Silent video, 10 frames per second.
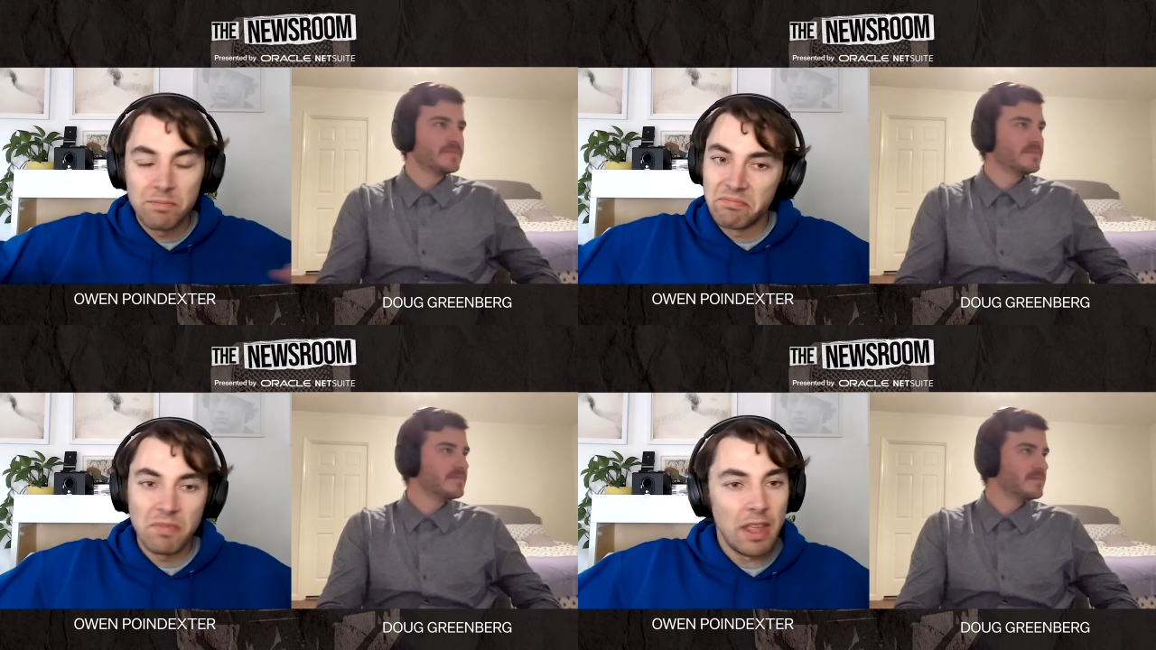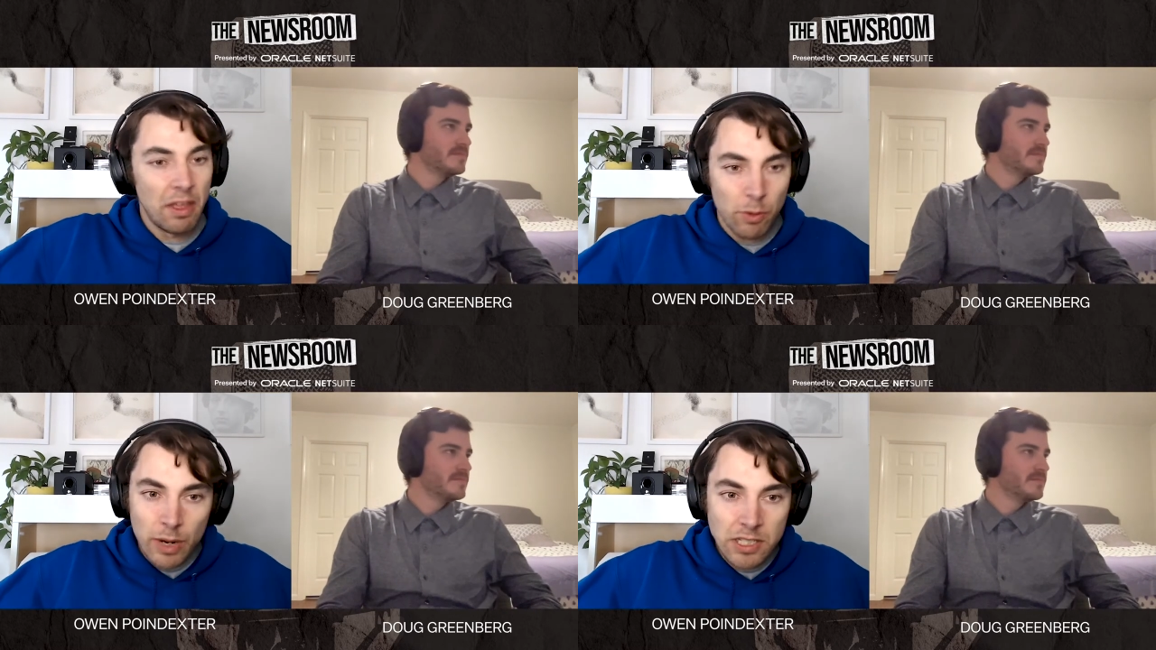Speaker 1: in the
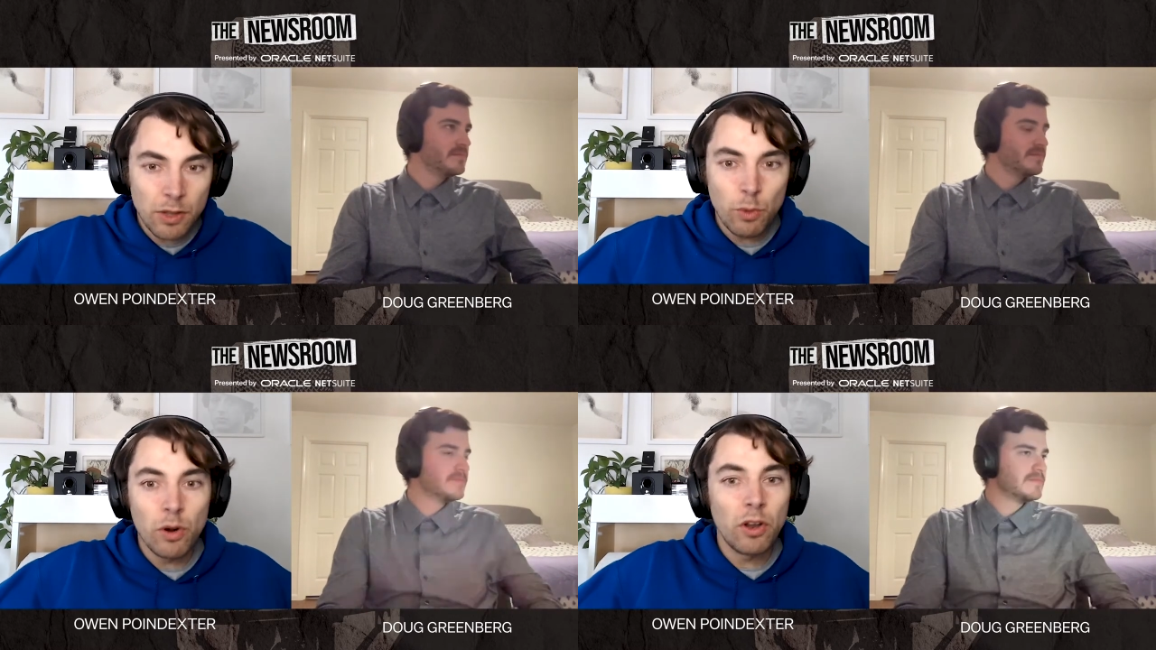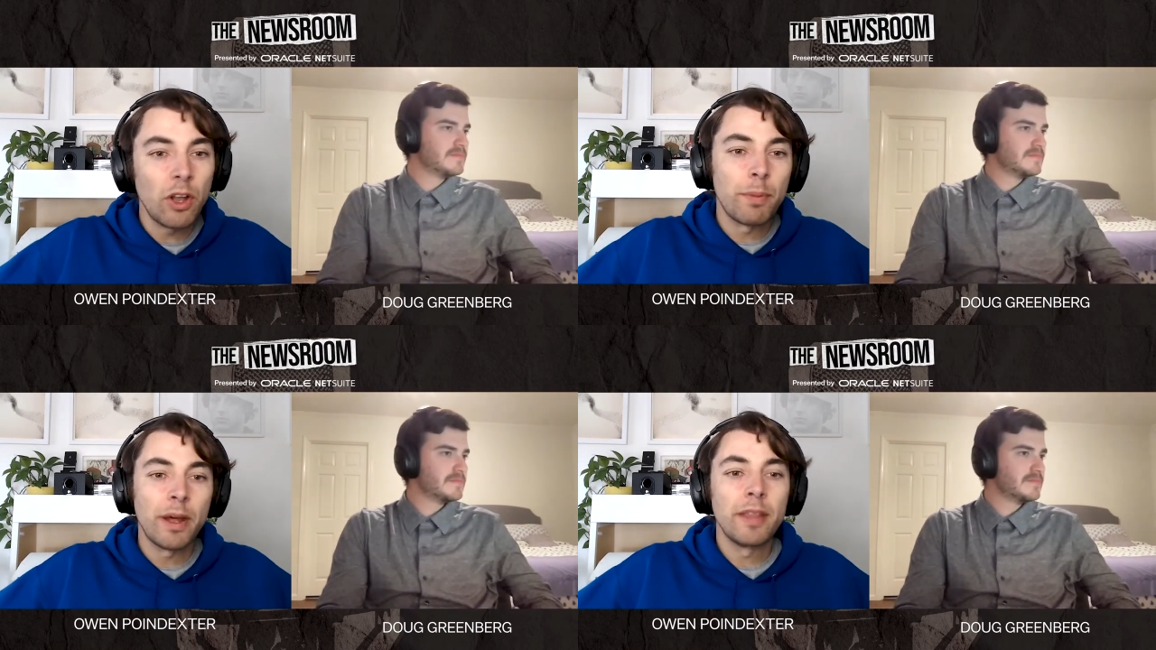rest of the world,
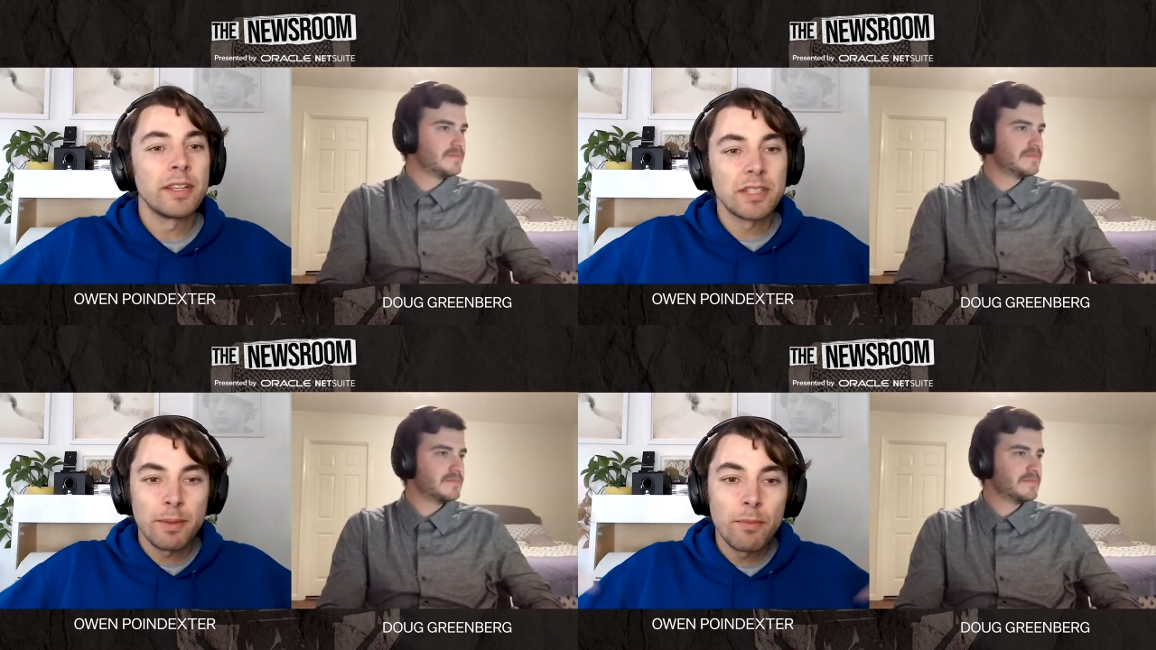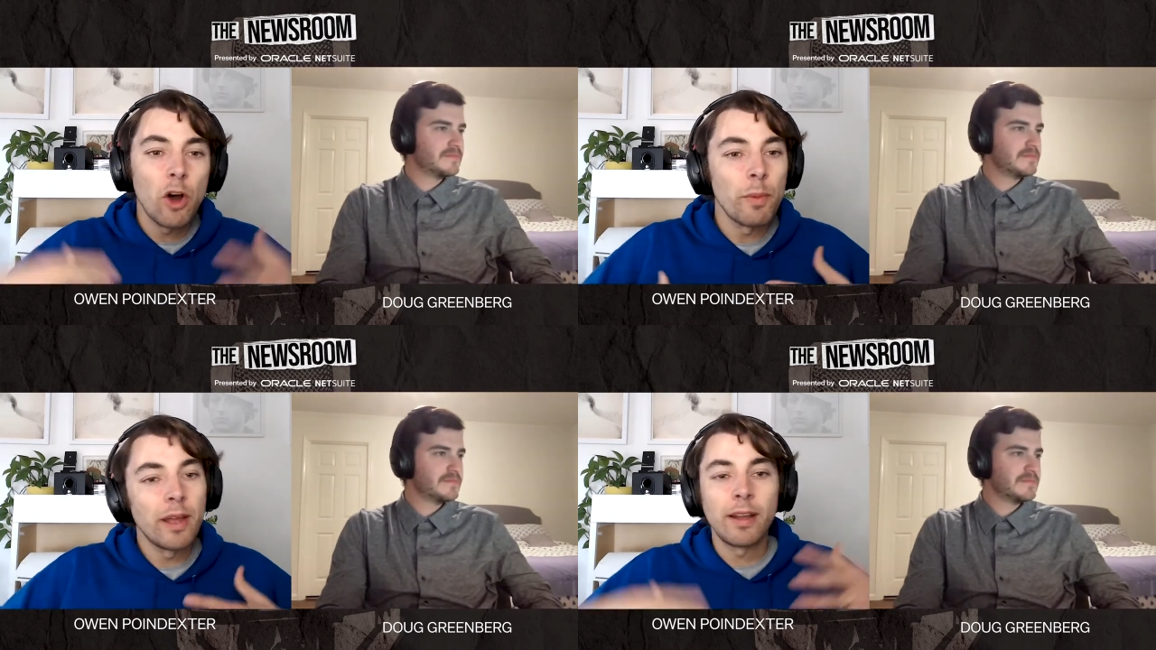but this is a moment,